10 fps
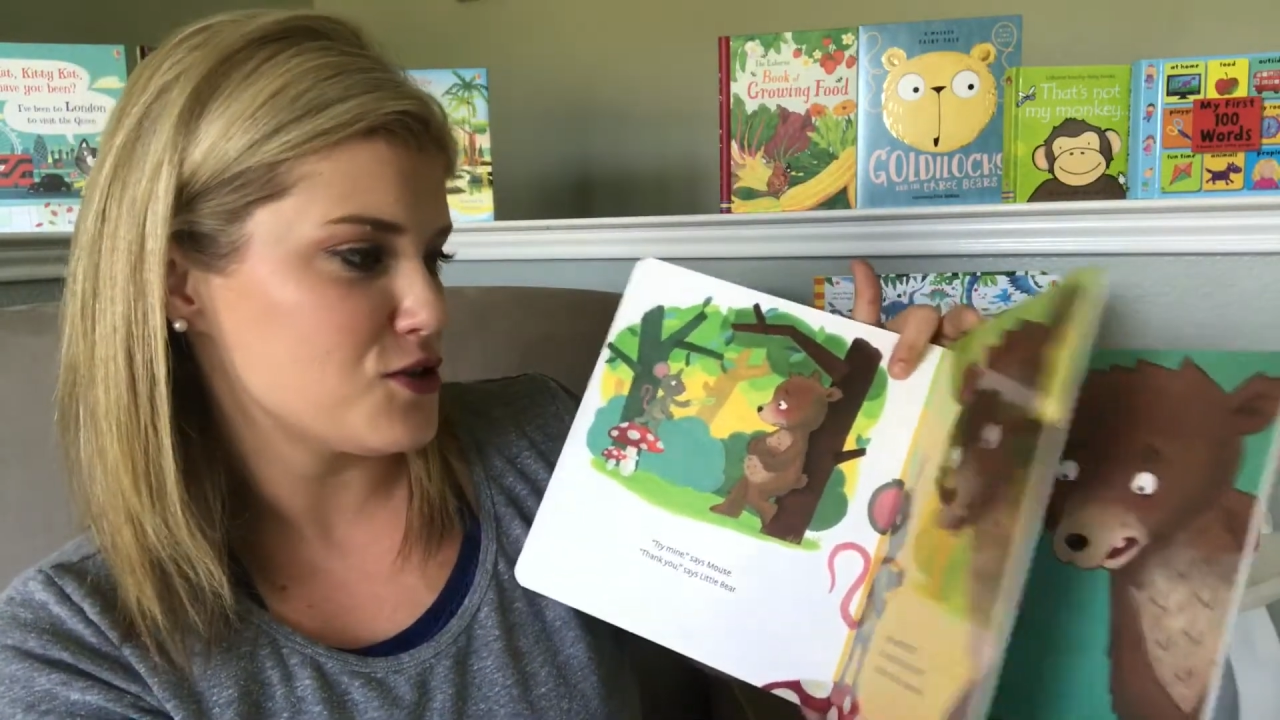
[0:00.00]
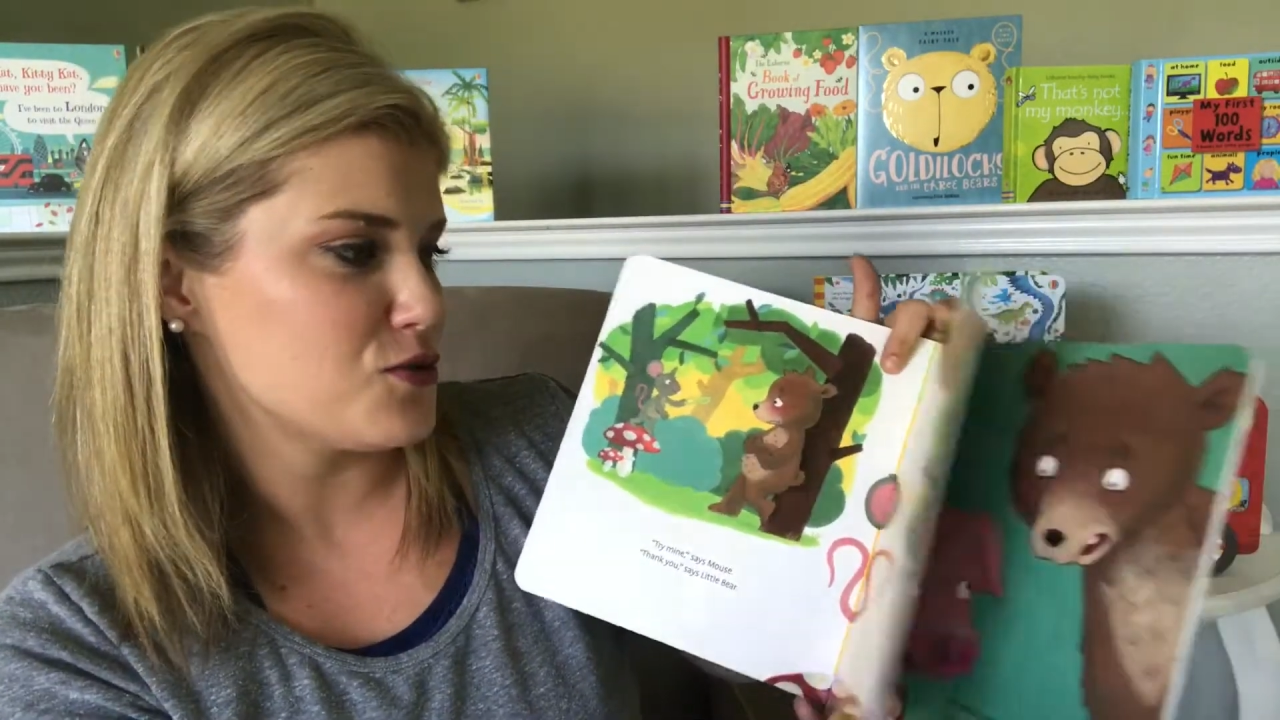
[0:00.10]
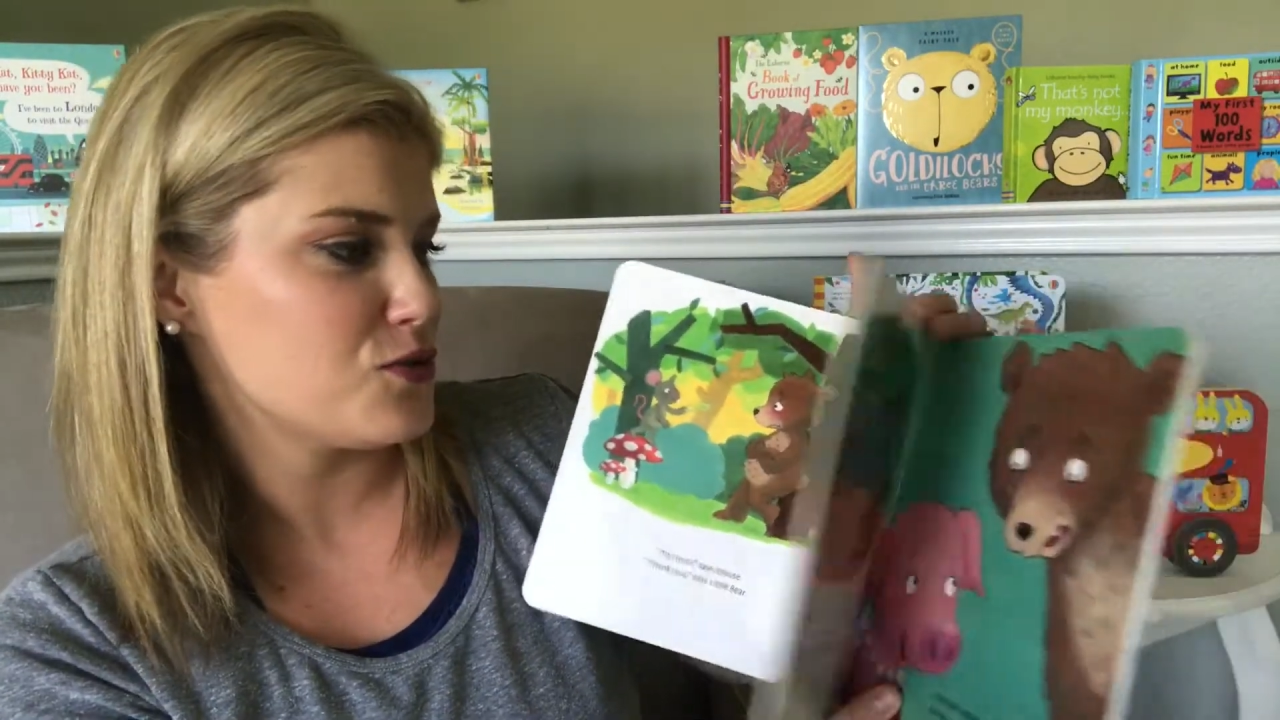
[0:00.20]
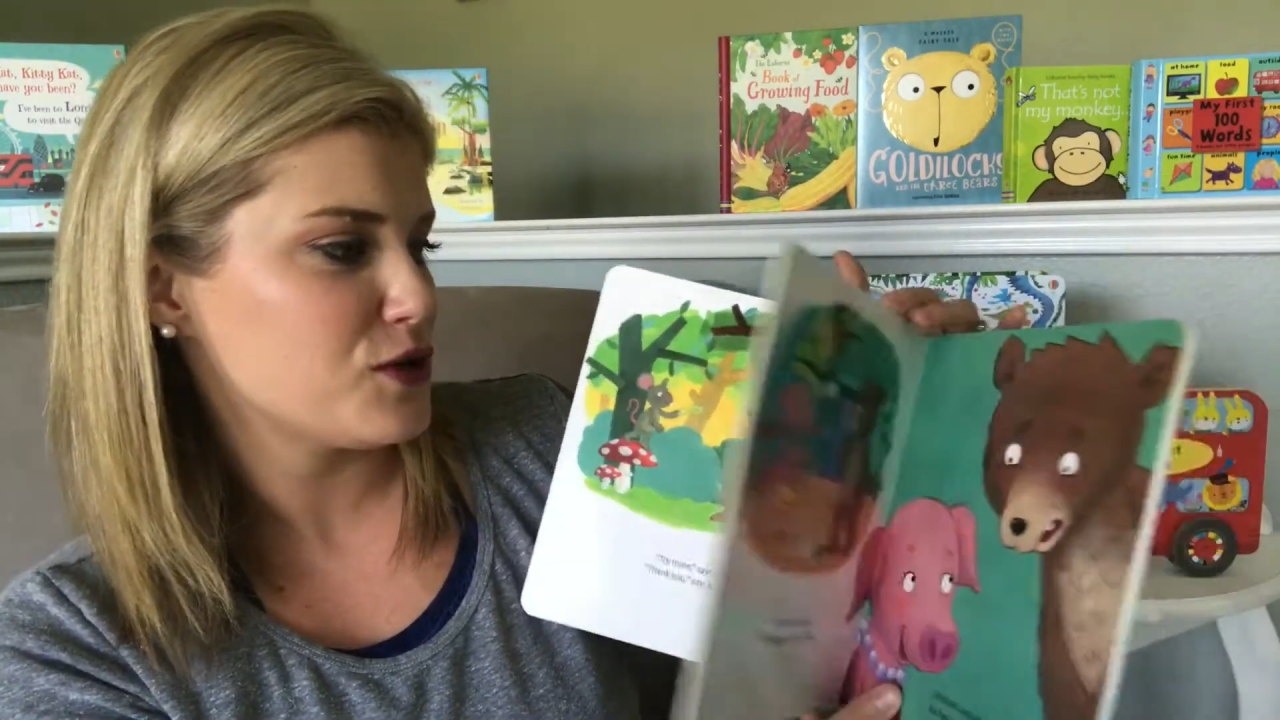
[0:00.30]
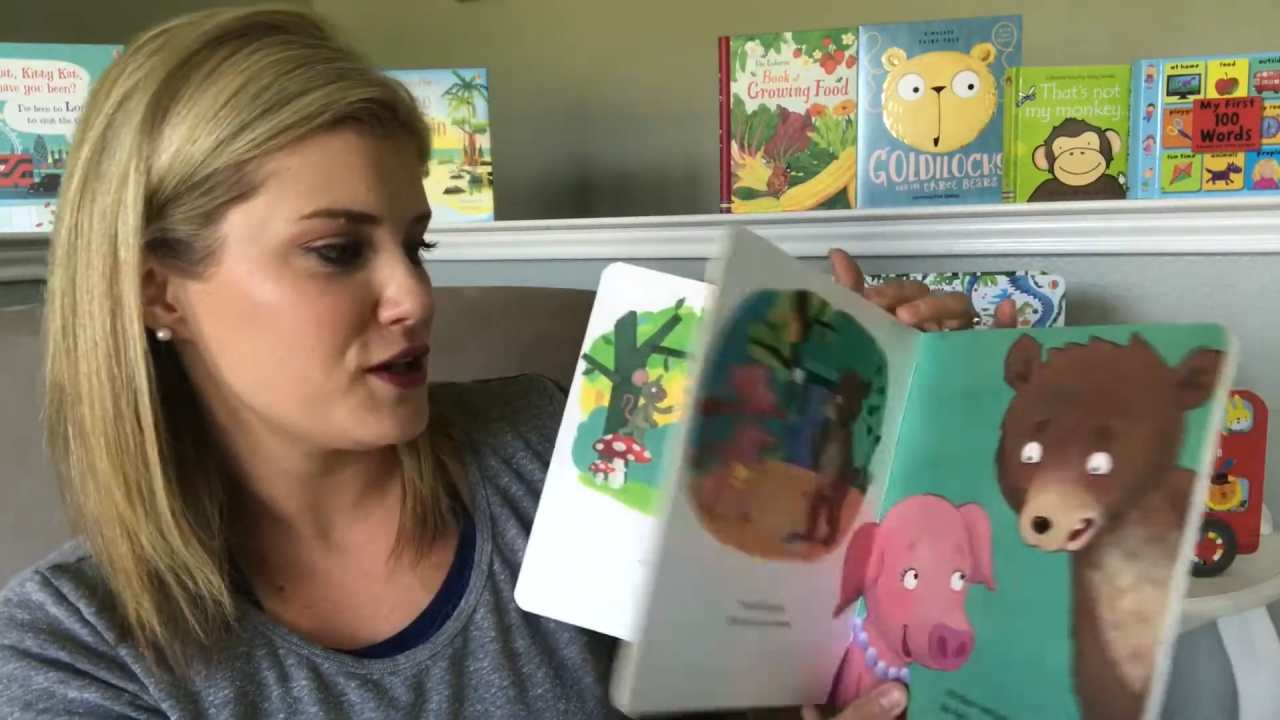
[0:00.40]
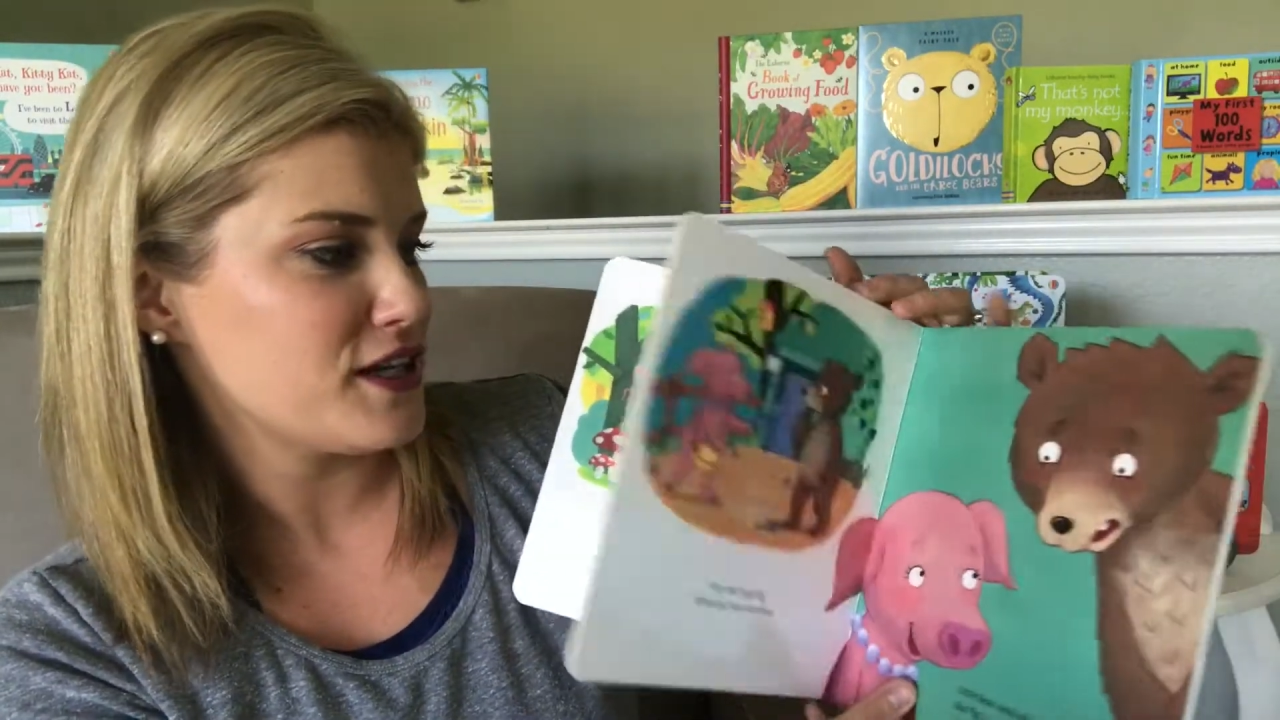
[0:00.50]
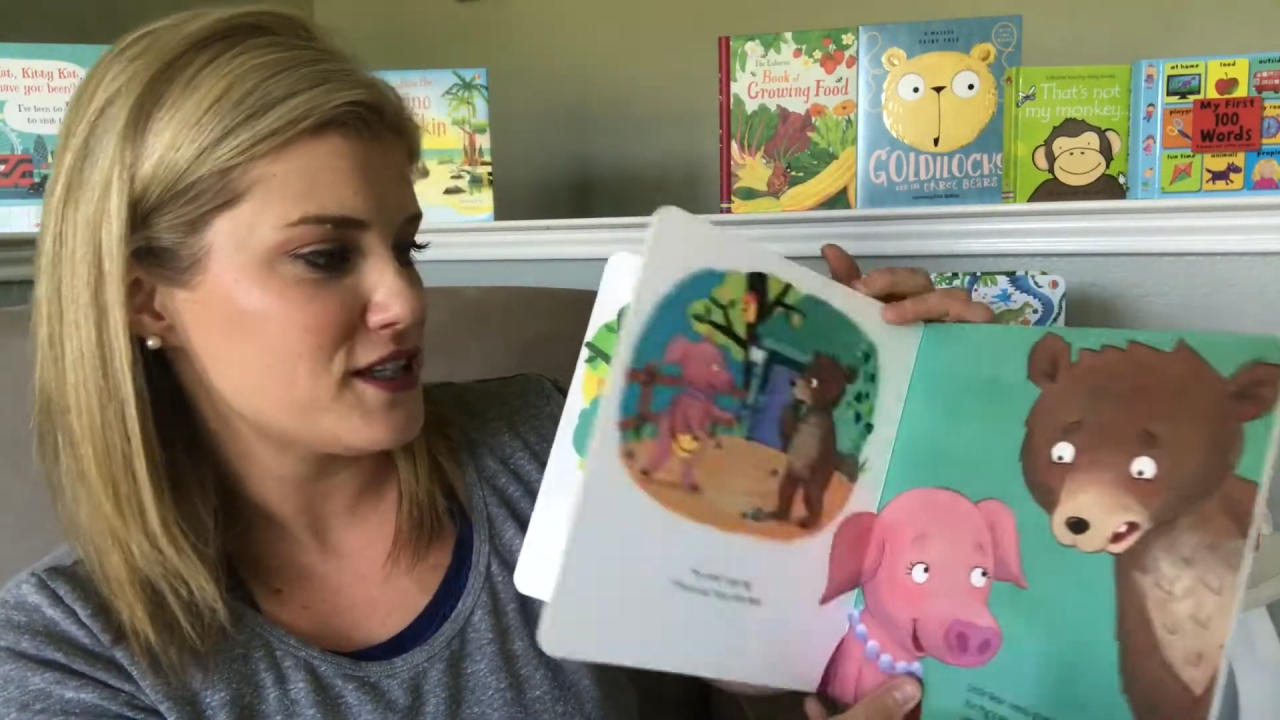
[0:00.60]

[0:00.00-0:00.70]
a really